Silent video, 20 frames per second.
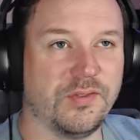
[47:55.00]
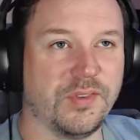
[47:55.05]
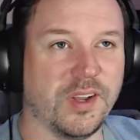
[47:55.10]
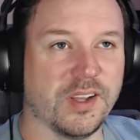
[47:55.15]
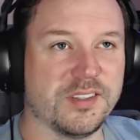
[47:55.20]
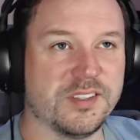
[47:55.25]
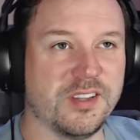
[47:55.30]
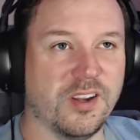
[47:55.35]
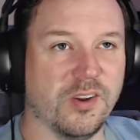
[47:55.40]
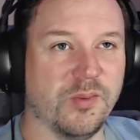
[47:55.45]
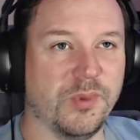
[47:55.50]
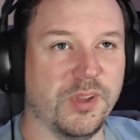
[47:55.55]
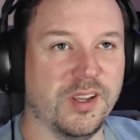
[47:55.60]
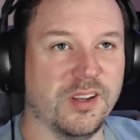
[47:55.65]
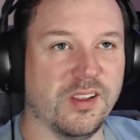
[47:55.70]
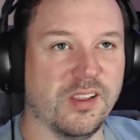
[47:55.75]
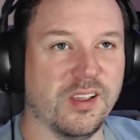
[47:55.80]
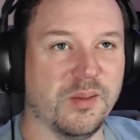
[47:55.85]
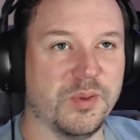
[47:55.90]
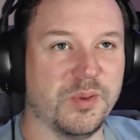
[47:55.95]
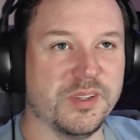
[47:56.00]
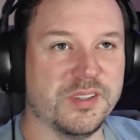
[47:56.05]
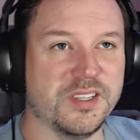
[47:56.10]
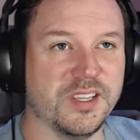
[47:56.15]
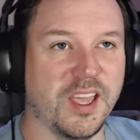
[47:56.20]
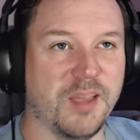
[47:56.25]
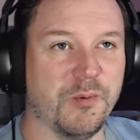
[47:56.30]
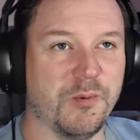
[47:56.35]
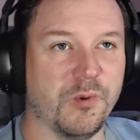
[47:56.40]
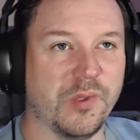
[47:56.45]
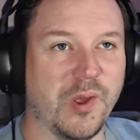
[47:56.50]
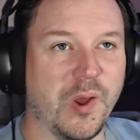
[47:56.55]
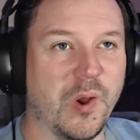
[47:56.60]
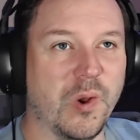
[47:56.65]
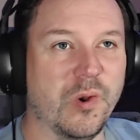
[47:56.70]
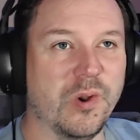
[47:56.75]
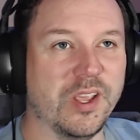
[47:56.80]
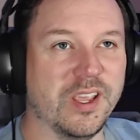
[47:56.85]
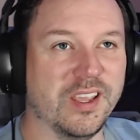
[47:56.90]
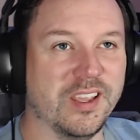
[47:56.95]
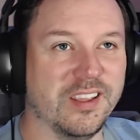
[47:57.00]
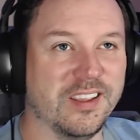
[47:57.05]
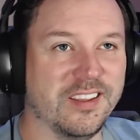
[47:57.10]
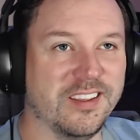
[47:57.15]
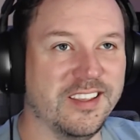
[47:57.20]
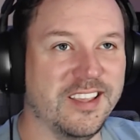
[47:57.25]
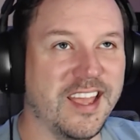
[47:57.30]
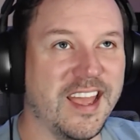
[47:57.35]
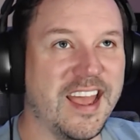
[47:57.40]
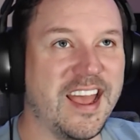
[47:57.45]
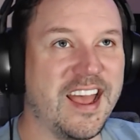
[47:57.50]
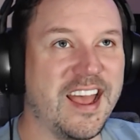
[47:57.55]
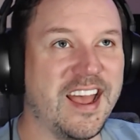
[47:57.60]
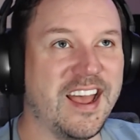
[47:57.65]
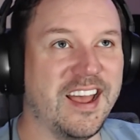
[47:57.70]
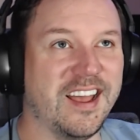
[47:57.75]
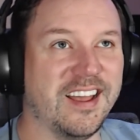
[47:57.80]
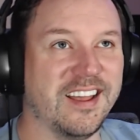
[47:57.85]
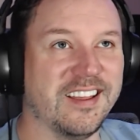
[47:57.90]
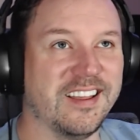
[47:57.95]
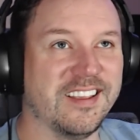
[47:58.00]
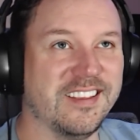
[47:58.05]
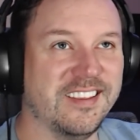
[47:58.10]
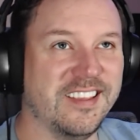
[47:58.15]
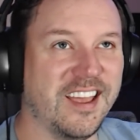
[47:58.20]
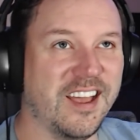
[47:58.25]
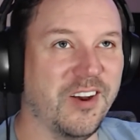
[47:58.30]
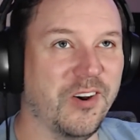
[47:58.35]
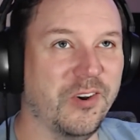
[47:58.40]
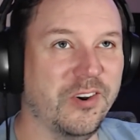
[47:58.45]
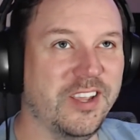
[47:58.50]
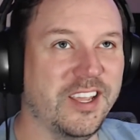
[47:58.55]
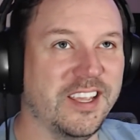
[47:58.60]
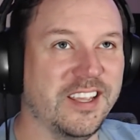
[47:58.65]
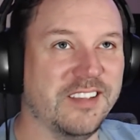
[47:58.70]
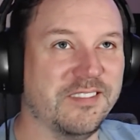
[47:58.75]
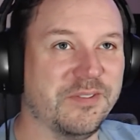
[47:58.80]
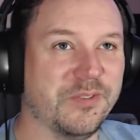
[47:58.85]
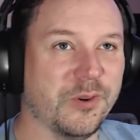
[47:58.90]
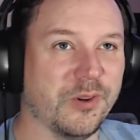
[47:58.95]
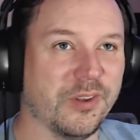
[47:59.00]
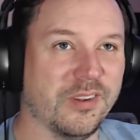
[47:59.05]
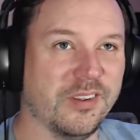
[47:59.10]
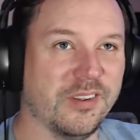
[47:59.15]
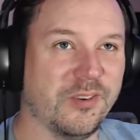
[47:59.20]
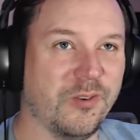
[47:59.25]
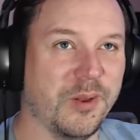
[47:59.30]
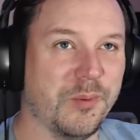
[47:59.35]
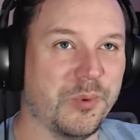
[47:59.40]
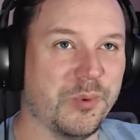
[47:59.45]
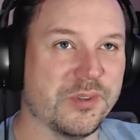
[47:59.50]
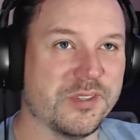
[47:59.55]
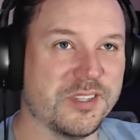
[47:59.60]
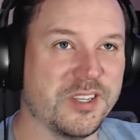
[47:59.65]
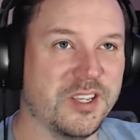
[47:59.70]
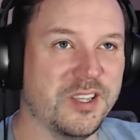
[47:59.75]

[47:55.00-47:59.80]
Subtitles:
Fox started me into the PC gaming with Oni. Yeah, Oni for Grip was